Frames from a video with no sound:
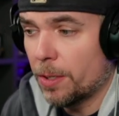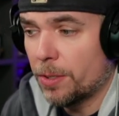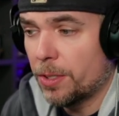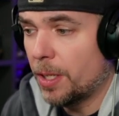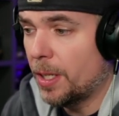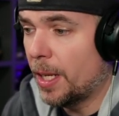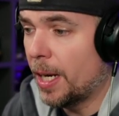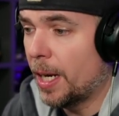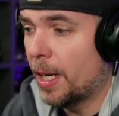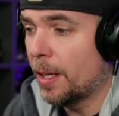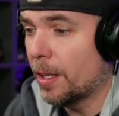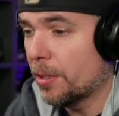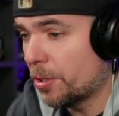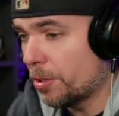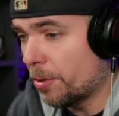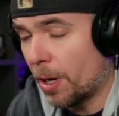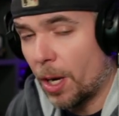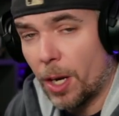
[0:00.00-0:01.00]
Zidane a
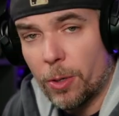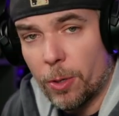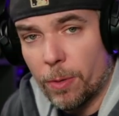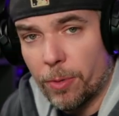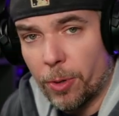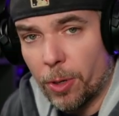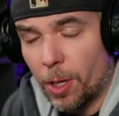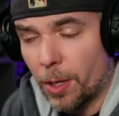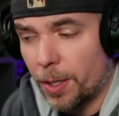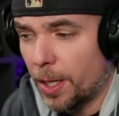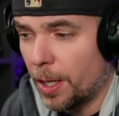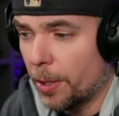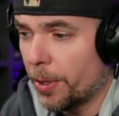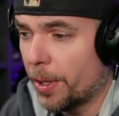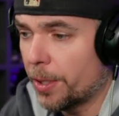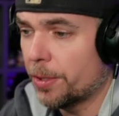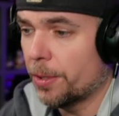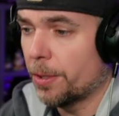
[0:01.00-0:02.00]
strong overall
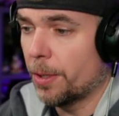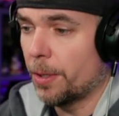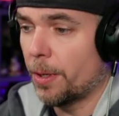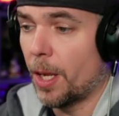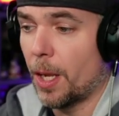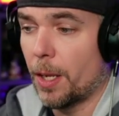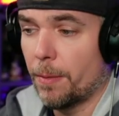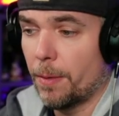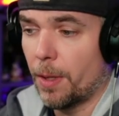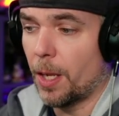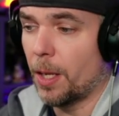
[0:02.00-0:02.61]
character